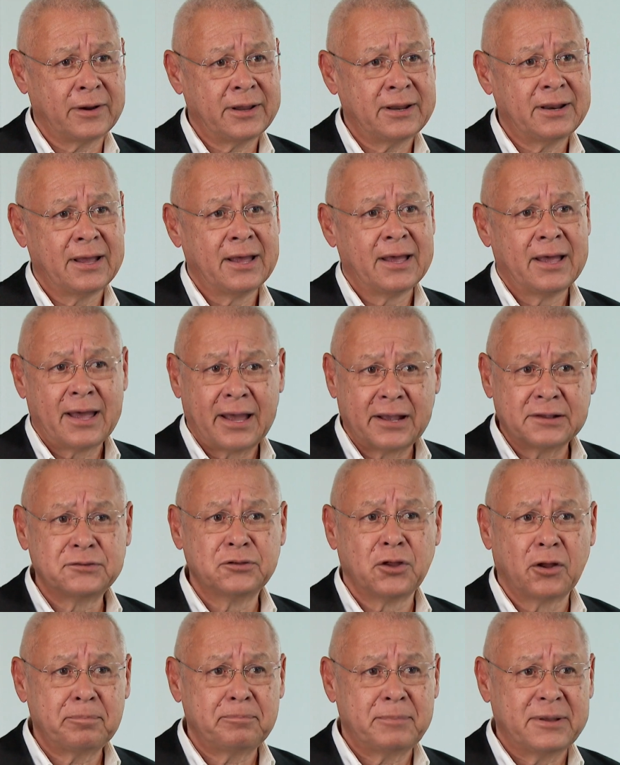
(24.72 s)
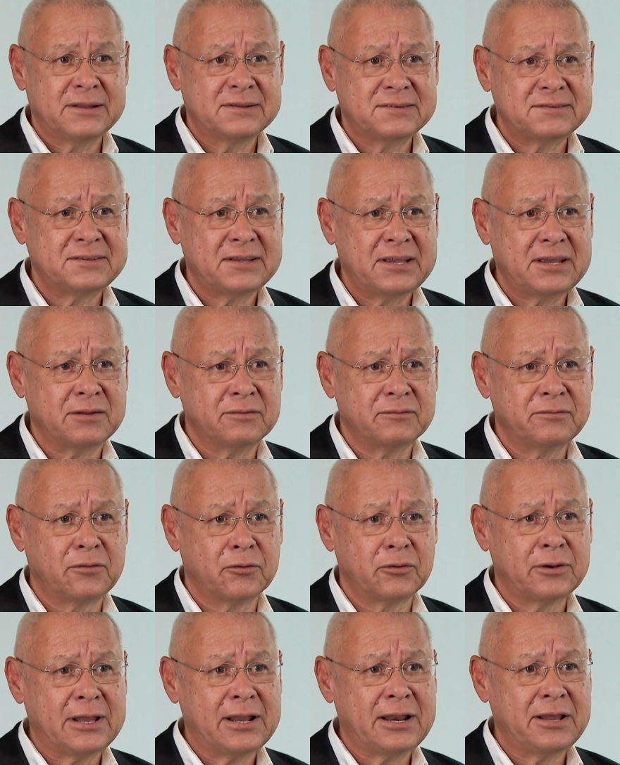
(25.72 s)
rate has not been seen
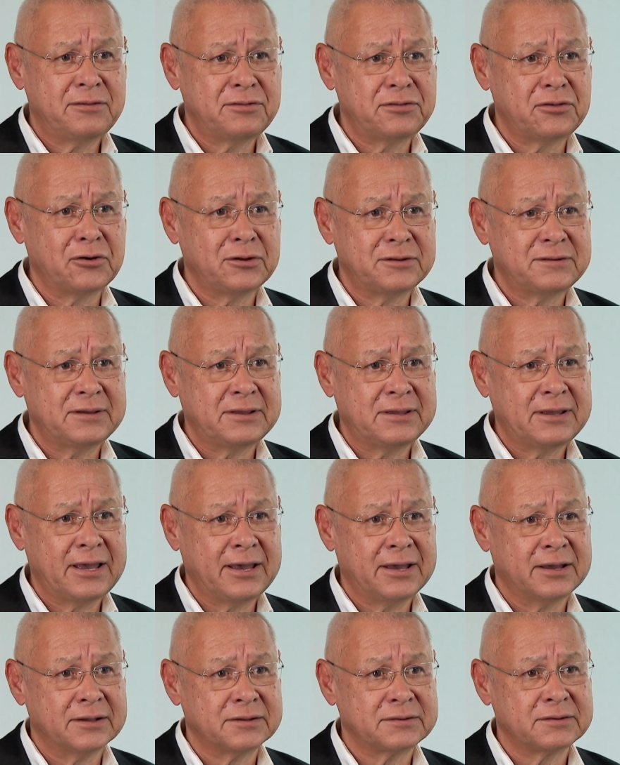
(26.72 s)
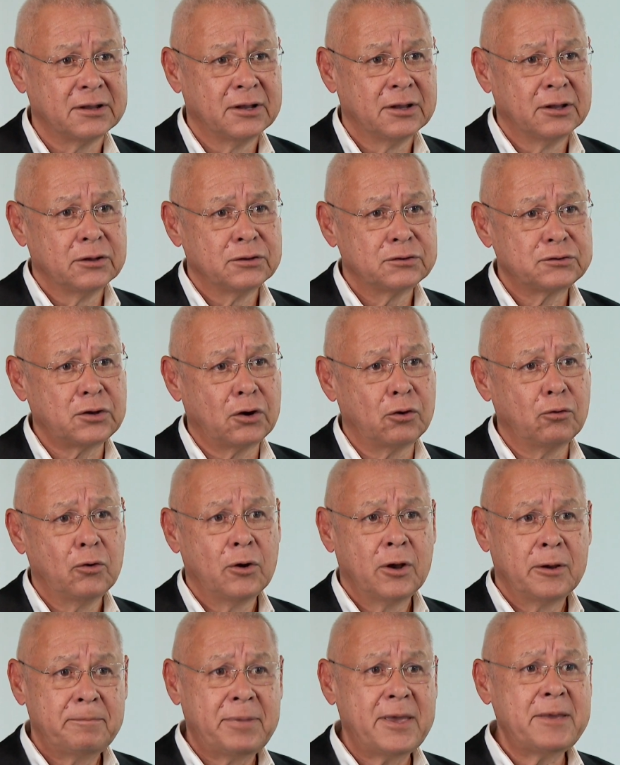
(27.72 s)
for nearly 30 years. So
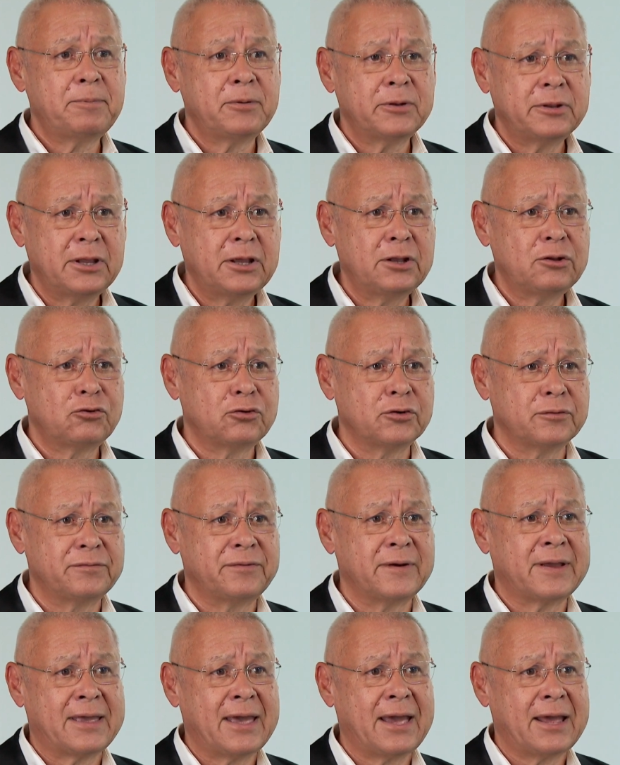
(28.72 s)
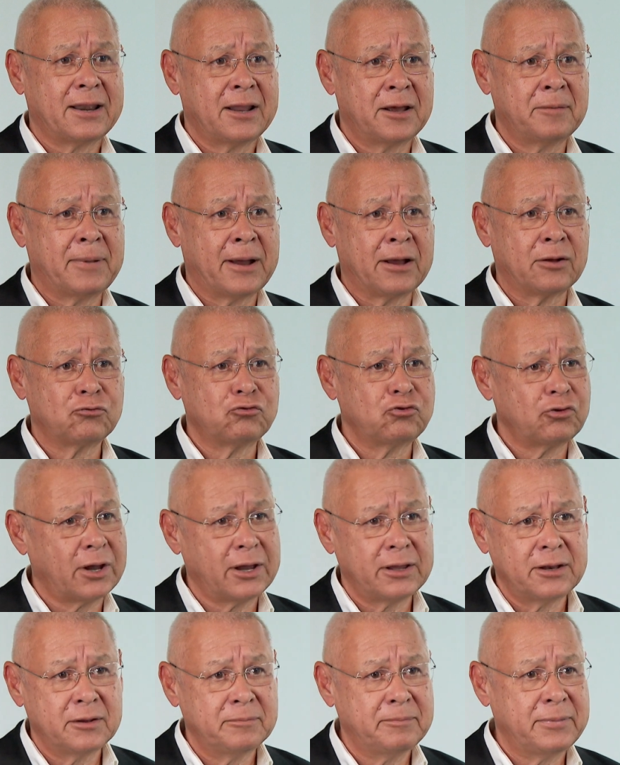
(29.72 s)
people need to forget about
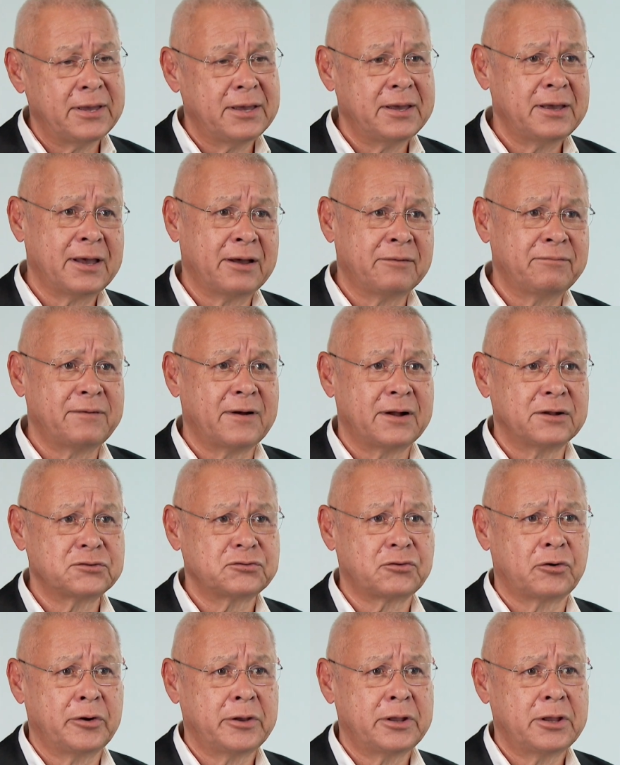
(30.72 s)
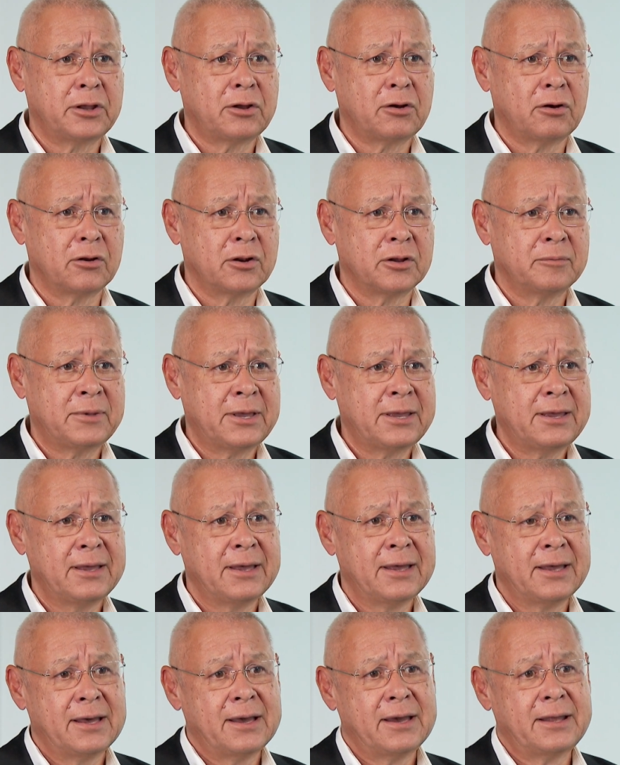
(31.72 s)
China being a fast-growing economy
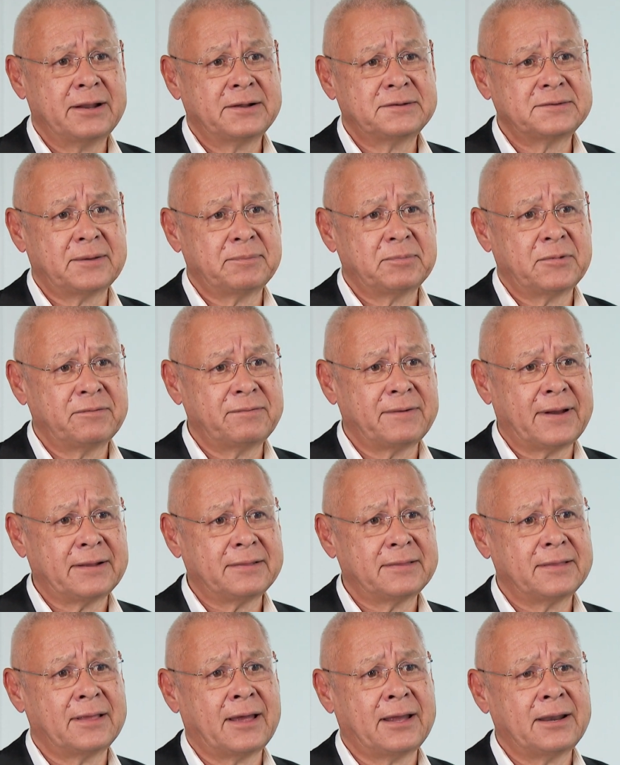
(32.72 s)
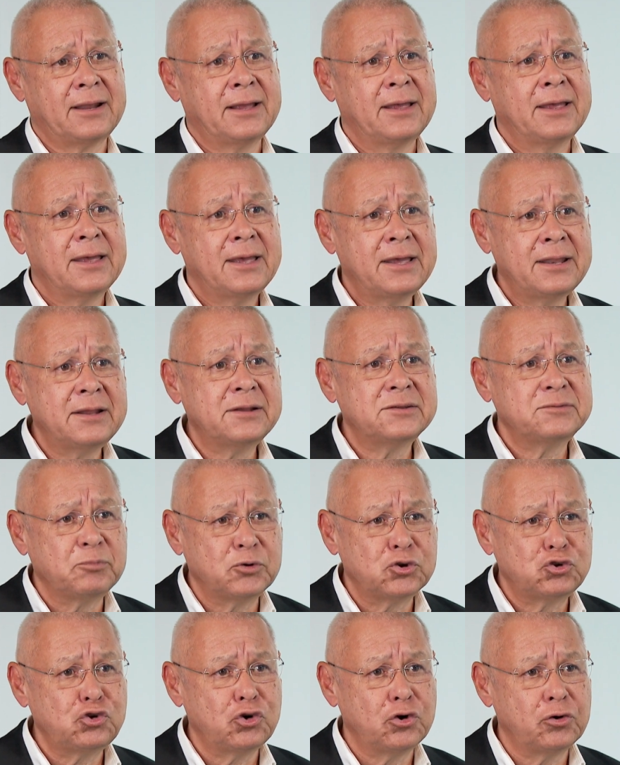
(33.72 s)
and accept the fact that it is
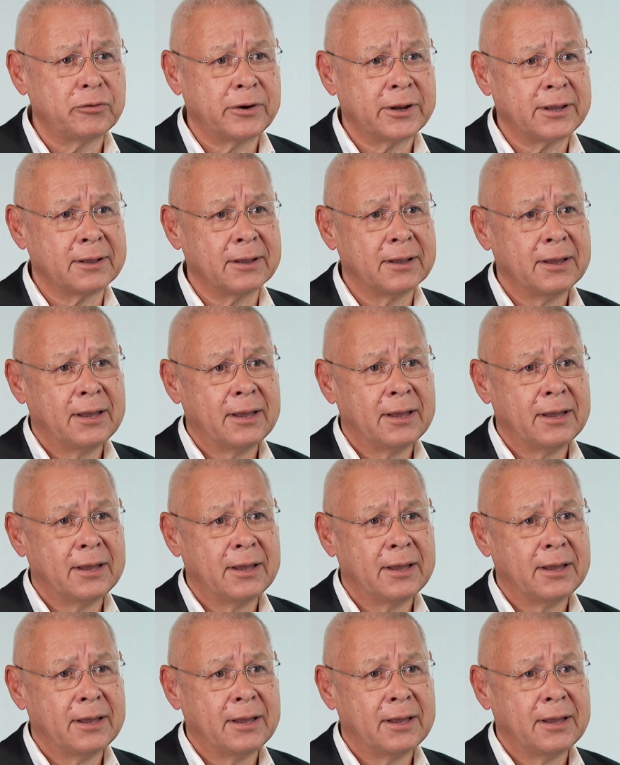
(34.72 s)
maturing.